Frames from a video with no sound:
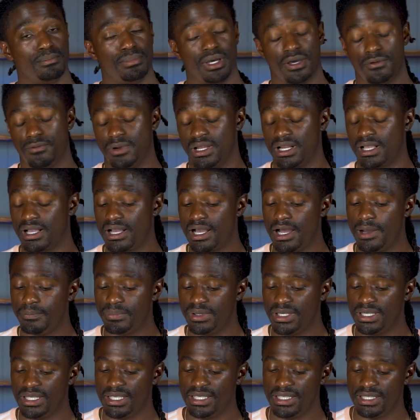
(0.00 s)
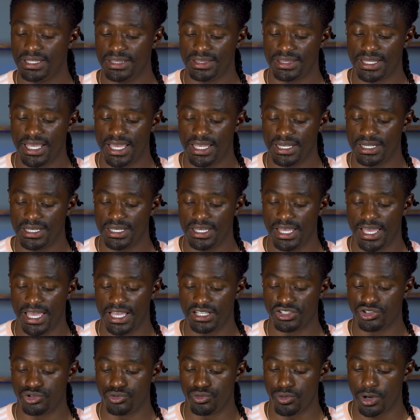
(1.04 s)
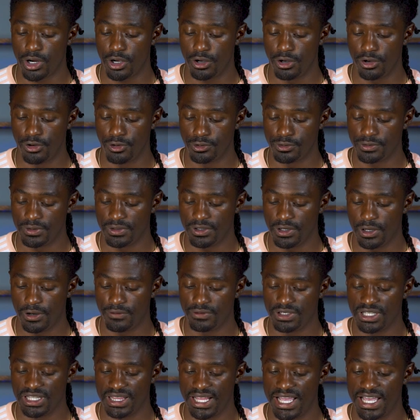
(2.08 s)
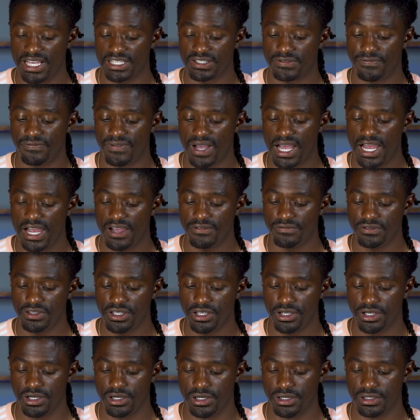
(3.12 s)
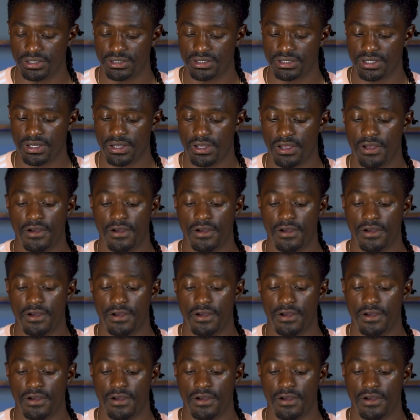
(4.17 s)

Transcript: But with a company that has grown over the last five years,